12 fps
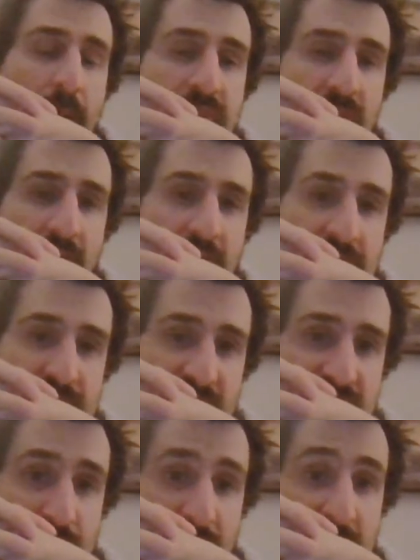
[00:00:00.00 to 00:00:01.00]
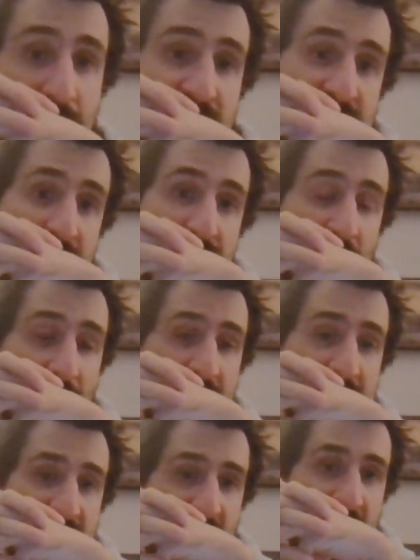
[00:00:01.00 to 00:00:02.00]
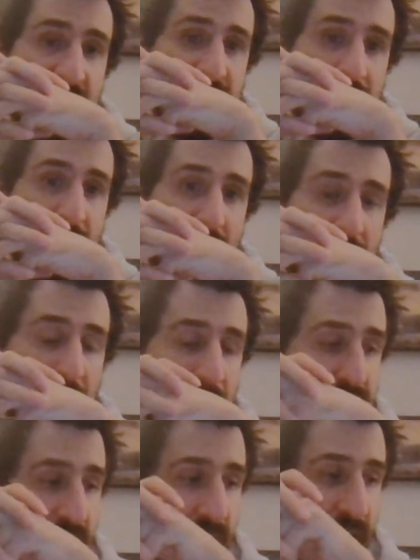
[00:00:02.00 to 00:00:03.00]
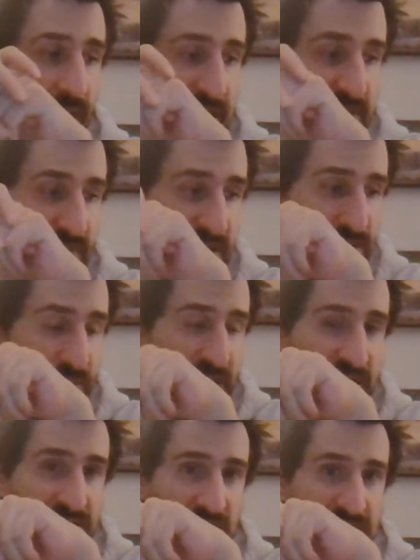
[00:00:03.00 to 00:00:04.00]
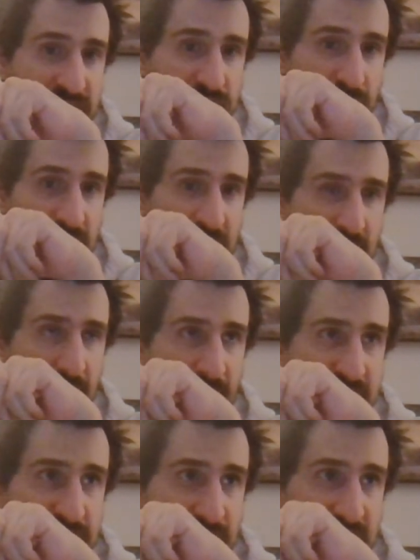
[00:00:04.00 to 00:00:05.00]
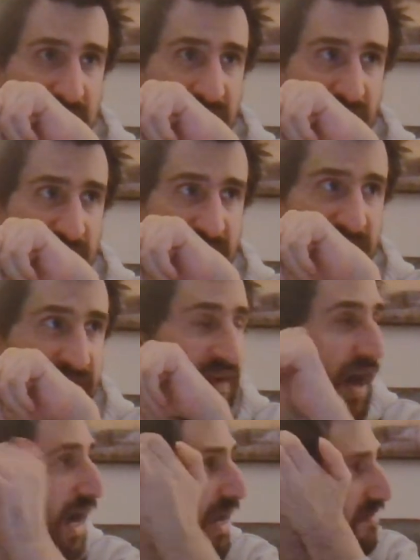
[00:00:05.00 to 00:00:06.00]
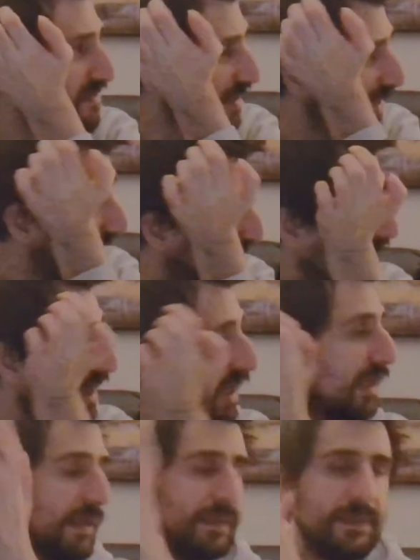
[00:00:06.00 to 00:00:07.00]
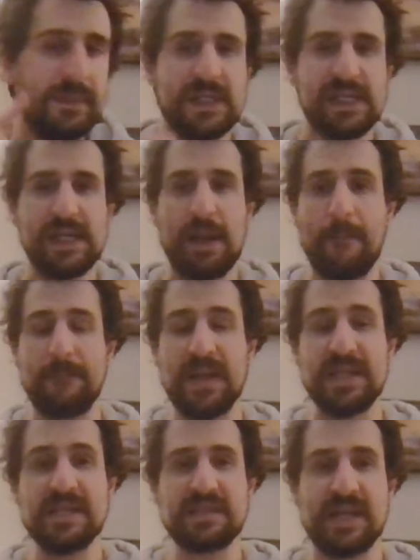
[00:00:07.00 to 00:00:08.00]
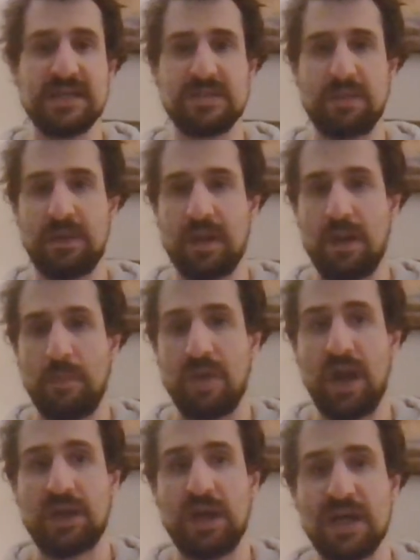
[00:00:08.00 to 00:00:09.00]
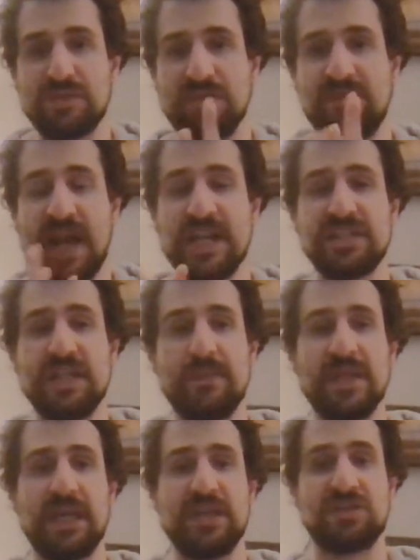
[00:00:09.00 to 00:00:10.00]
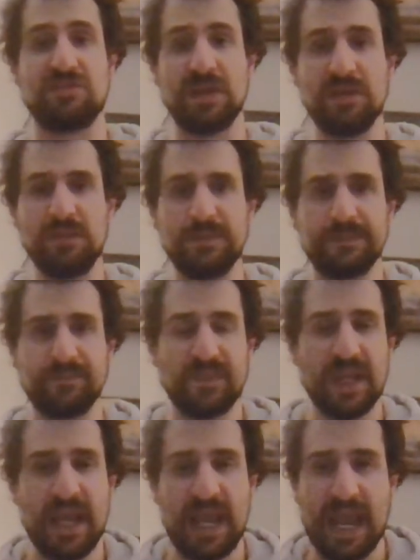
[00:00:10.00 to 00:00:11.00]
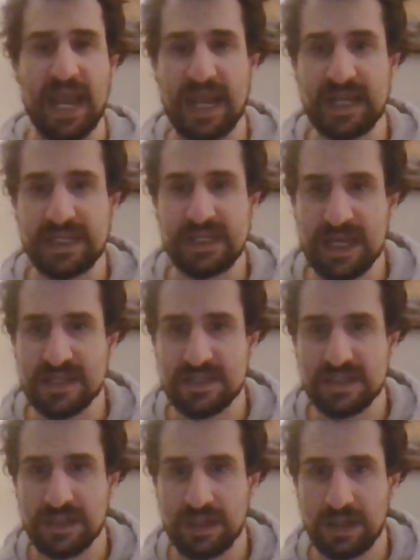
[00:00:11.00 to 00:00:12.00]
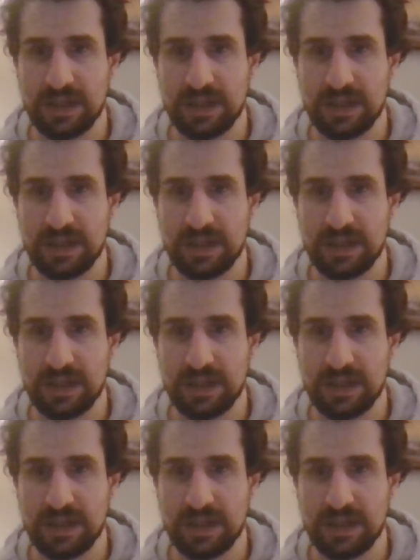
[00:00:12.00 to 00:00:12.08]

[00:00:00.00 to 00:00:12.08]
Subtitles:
Brock at WrestleMania, which he won the title from Brock at the WrestleMania 2020, WrestleMania 35. But in this case, Brock got his revenge, eliminating Drew, and yes,